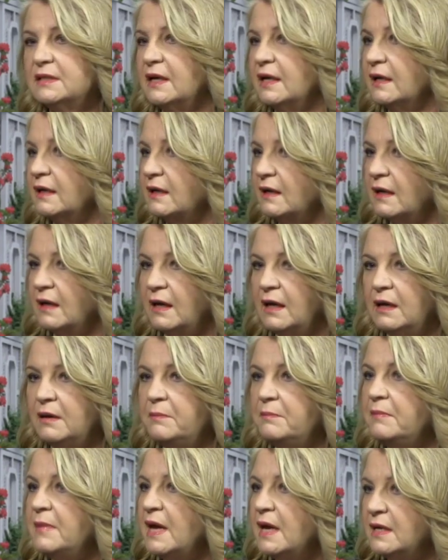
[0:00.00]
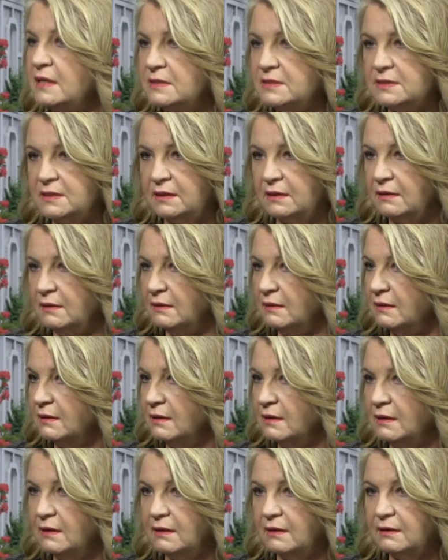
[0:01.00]
like an amazing
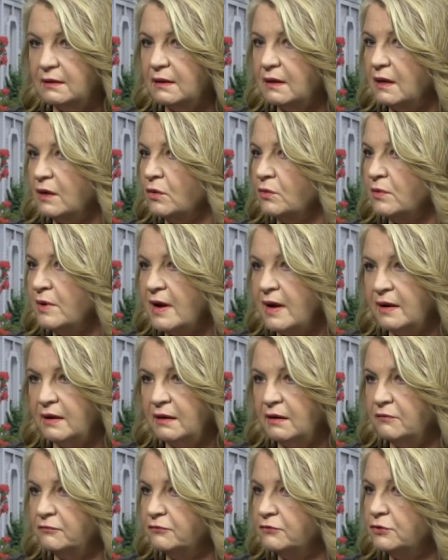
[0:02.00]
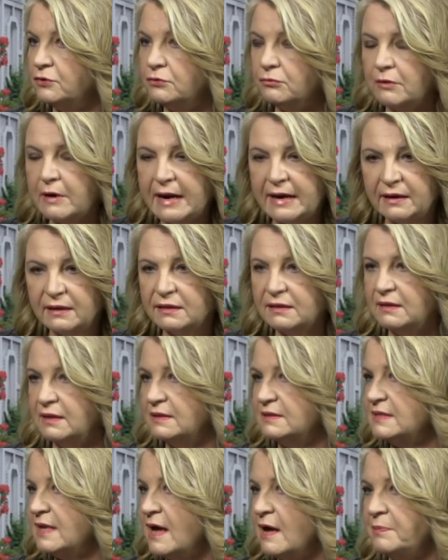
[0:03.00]
uh, array of great
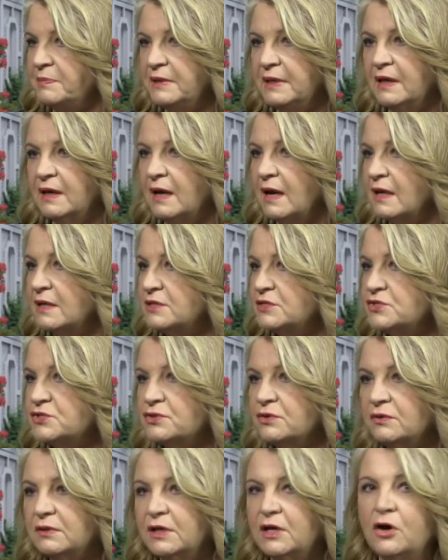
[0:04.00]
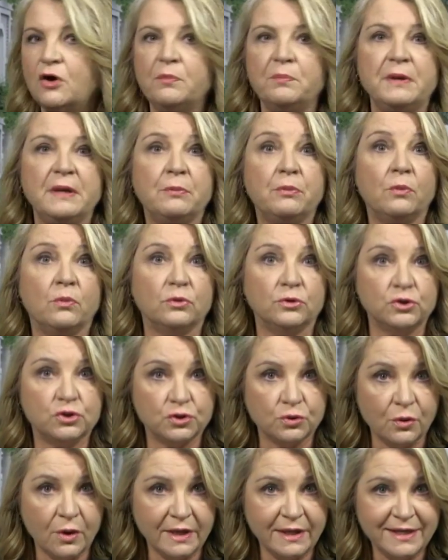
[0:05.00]
things happening, and I certainly hope people will
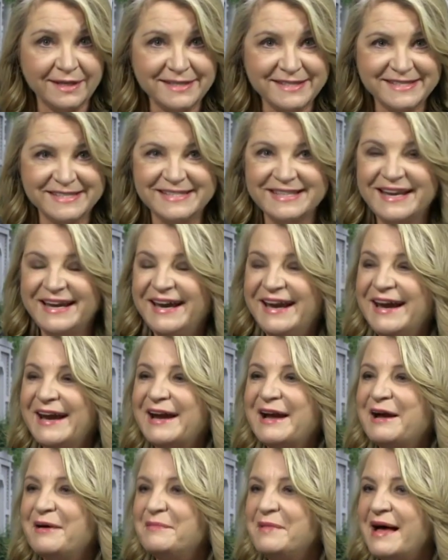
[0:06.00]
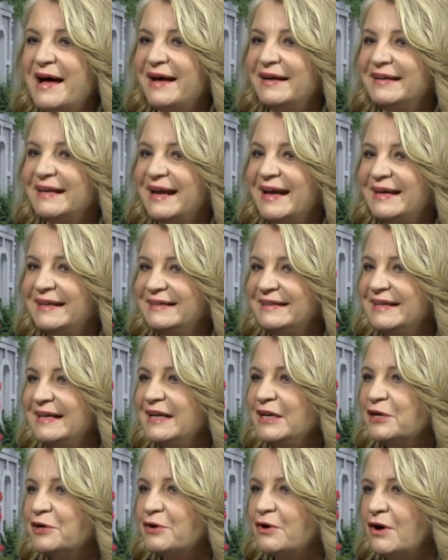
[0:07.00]
join us, come out and
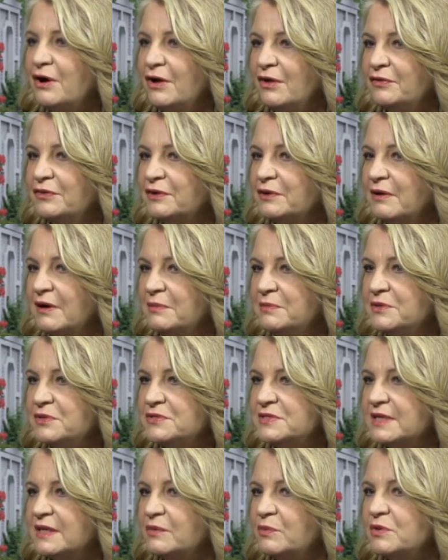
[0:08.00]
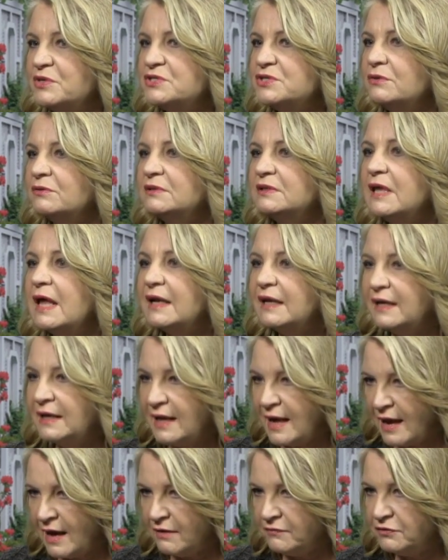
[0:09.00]
hear all the great music. We're so lucky to
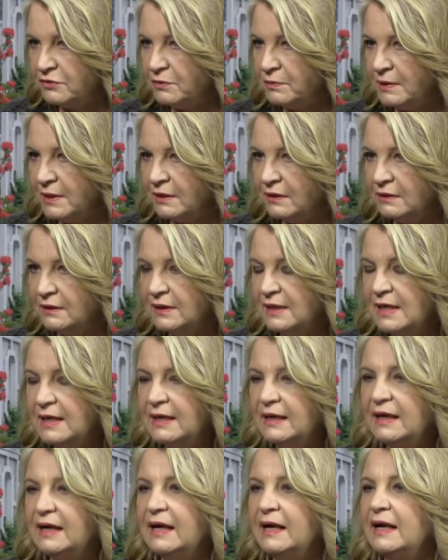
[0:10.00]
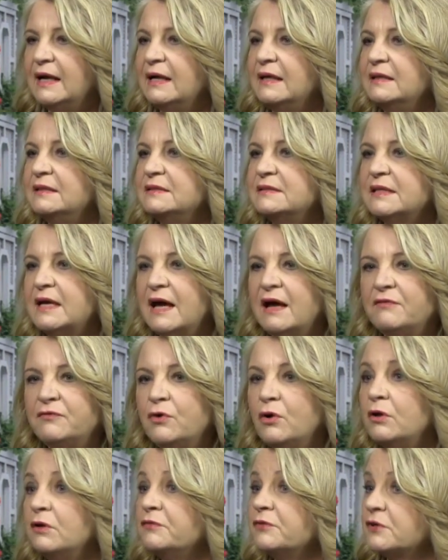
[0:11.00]
have you, Bill, and to have
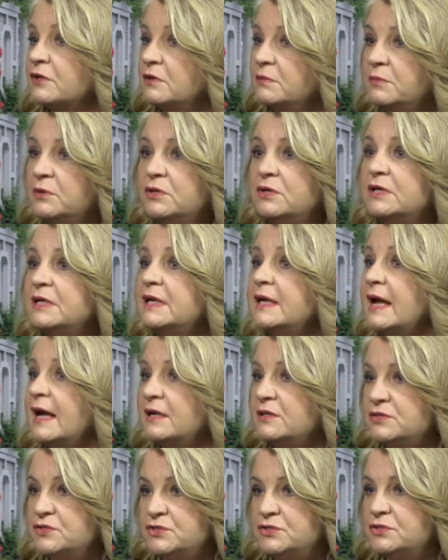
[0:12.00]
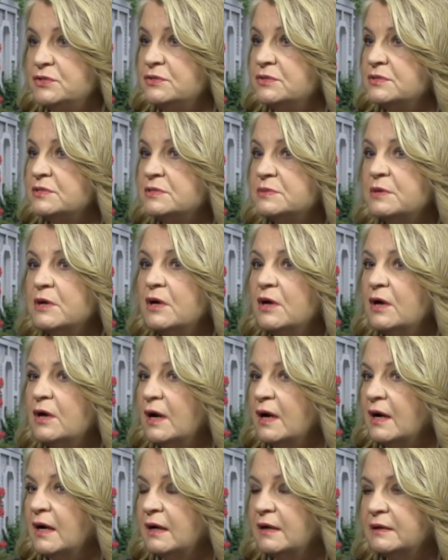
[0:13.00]
all of the community and students
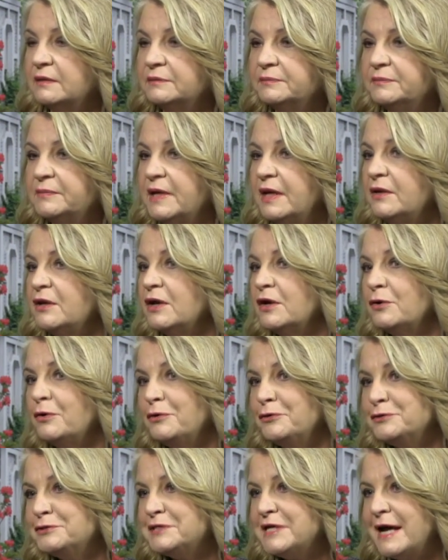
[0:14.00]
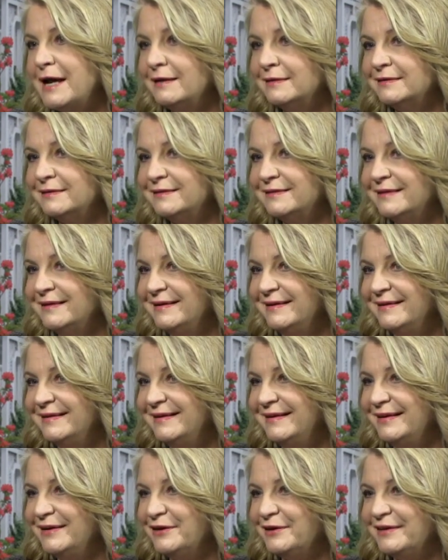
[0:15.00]
um, and, and all their talent
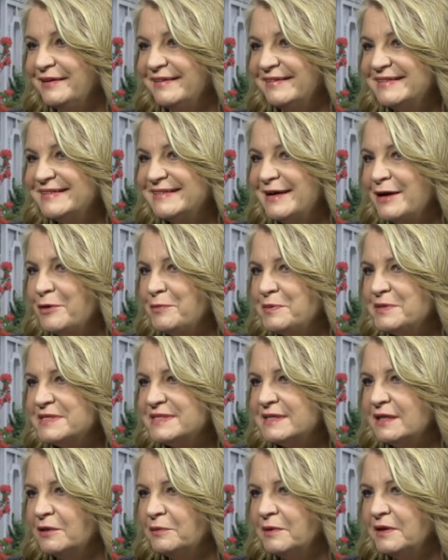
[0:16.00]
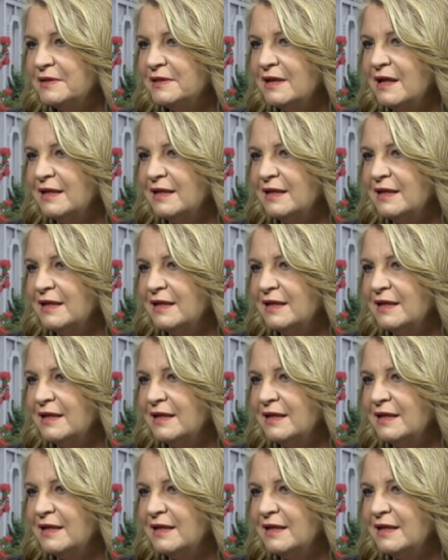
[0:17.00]
here to help us celebrate the